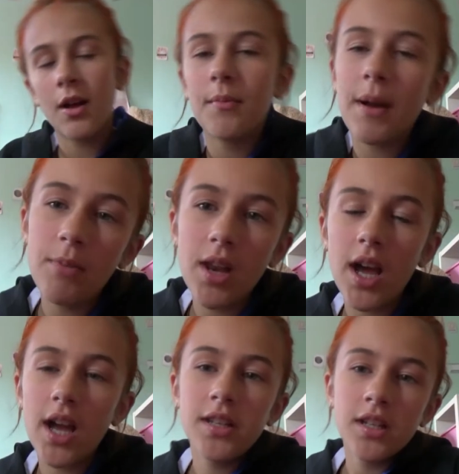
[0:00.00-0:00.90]
My
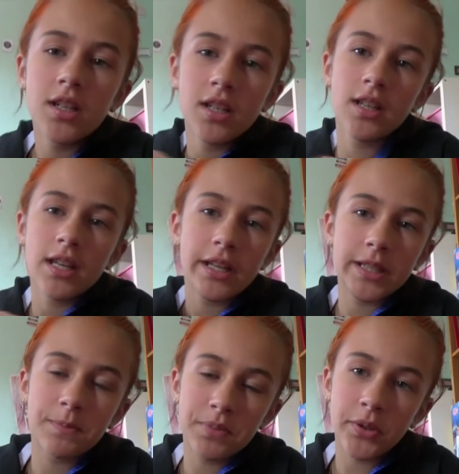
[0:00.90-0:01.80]
blood
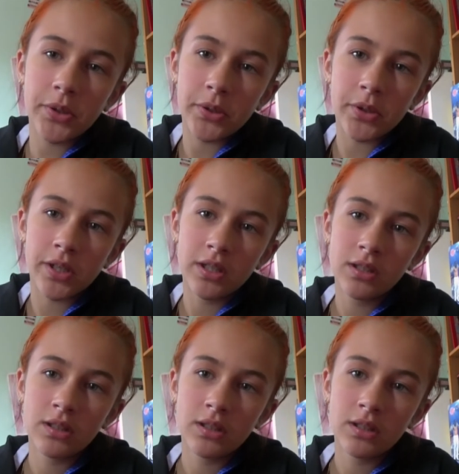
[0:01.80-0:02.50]
is pure.